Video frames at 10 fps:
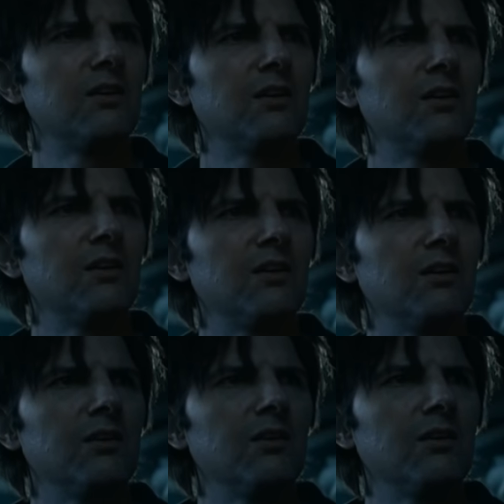
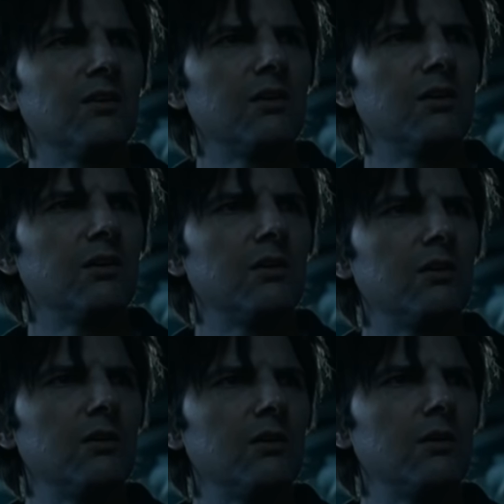
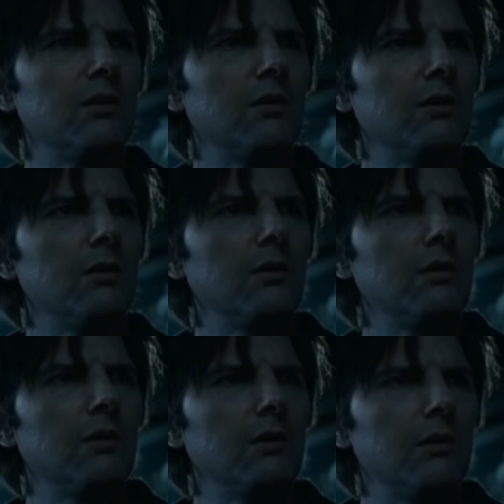
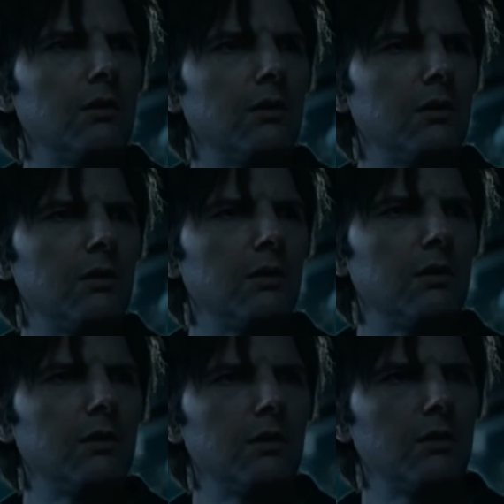
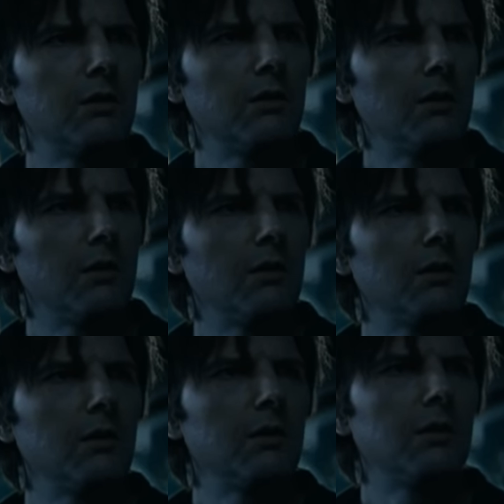
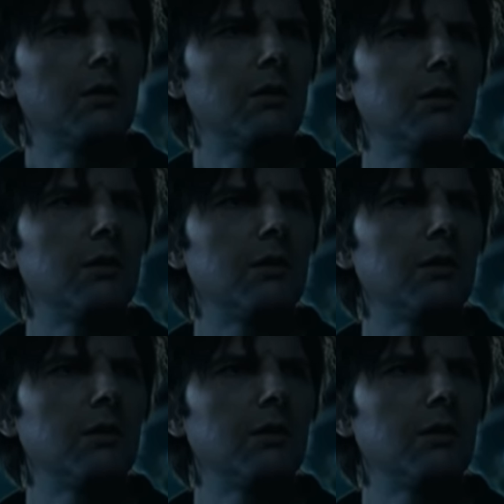(silent)